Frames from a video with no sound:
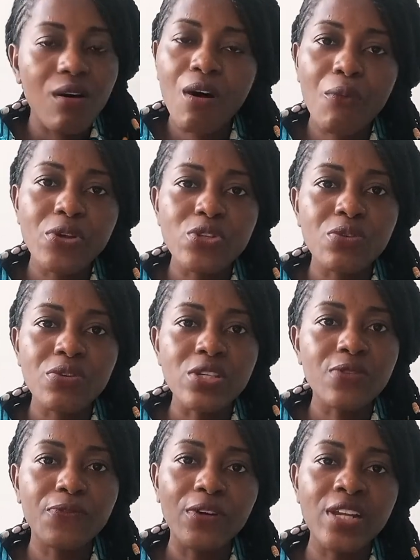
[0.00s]
All we do
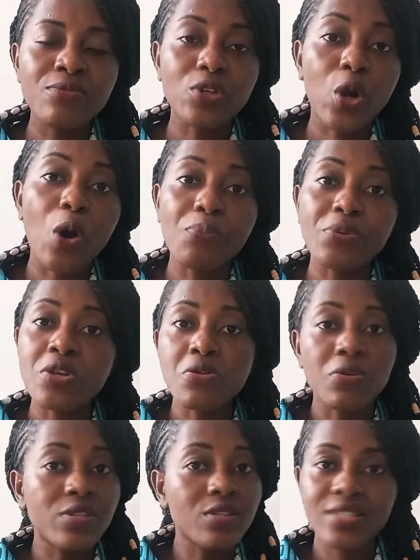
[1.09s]
is for them to copy
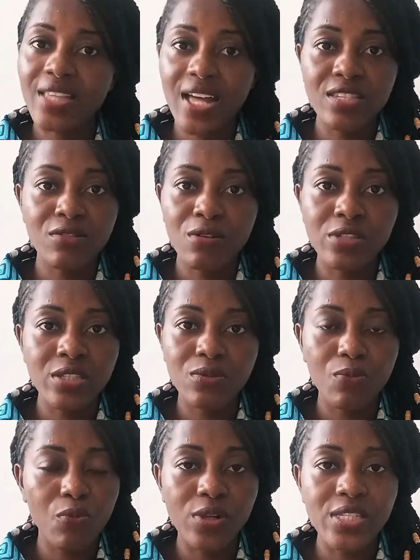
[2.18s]
notes. That's not
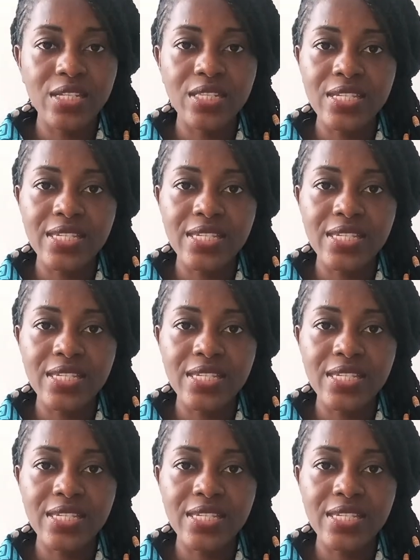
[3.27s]
what this